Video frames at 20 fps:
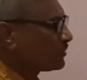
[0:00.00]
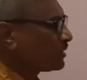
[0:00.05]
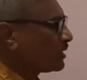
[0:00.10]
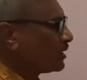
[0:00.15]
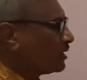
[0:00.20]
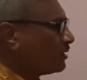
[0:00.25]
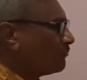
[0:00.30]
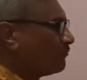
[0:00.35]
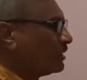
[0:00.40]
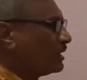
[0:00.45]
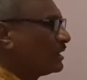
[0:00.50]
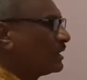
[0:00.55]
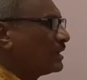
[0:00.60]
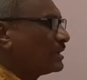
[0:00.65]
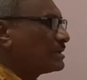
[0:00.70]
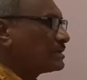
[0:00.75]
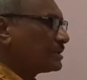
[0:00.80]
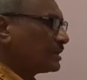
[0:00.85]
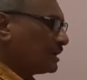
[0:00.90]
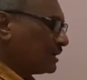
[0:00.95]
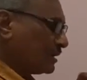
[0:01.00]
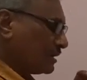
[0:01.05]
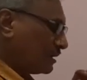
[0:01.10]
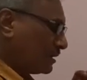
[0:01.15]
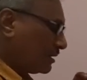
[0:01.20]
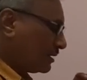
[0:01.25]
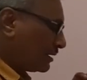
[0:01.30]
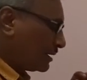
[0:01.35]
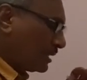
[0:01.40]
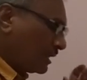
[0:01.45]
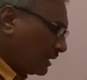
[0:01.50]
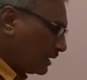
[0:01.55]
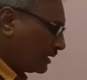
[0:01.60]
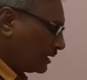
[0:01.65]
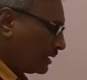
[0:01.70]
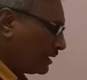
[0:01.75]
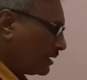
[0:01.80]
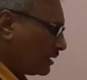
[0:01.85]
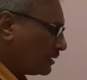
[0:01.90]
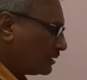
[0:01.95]
will get
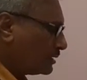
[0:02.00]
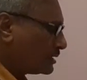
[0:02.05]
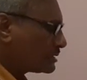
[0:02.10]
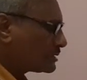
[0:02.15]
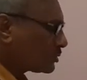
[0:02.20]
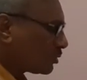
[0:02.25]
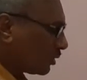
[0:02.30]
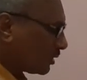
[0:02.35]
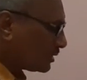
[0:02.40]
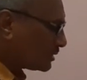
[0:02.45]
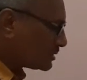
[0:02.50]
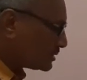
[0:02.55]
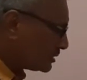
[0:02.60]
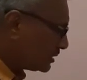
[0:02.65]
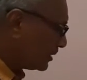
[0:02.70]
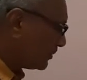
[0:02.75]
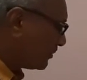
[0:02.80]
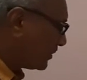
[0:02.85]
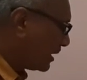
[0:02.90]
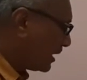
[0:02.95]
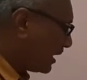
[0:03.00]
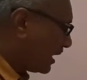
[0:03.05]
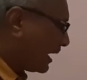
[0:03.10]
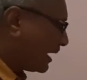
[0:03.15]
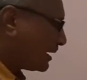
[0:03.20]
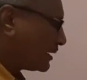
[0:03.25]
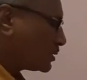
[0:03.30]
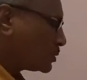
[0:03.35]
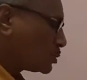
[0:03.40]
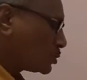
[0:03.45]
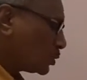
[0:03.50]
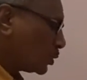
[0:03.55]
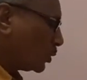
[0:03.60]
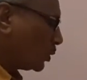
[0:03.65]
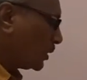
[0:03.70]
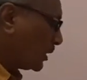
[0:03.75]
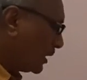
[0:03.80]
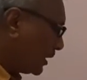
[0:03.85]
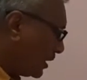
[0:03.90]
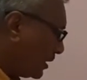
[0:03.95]
really the scholarship. And
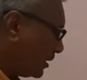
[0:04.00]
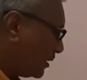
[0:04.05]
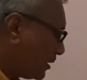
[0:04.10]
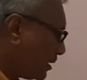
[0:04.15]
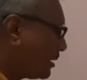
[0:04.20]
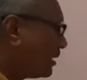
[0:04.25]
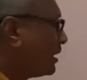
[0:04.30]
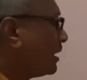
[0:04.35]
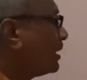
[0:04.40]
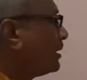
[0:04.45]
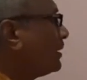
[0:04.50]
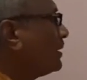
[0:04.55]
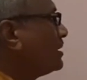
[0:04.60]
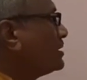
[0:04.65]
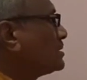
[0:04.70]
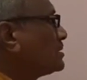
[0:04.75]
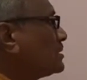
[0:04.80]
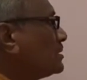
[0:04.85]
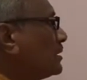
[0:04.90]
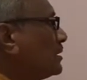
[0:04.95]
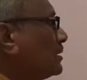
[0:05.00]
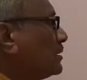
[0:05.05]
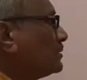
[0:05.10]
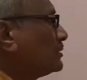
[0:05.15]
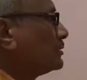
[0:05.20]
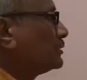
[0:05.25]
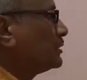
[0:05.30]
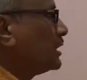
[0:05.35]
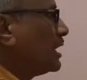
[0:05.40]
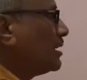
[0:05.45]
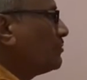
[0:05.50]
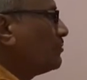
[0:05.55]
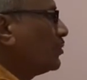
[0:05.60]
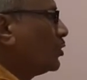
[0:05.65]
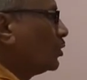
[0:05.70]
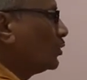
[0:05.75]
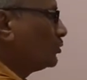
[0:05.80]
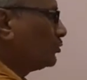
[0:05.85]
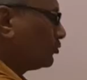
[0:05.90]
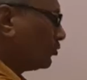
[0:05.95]
so here this Shyam
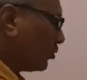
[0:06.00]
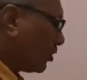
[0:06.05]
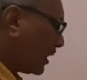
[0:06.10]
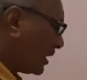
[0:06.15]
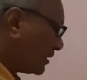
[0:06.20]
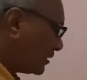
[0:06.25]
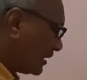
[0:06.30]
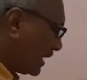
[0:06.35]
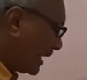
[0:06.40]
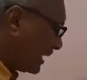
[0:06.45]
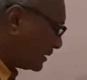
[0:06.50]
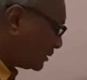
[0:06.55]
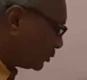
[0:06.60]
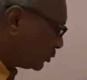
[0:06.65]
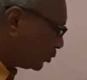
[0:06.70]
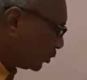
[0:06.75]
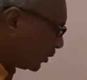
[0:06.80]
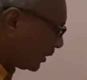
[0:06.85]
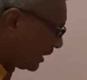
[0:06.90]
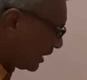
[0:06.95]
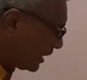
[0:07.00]
Mohan Thorat has shown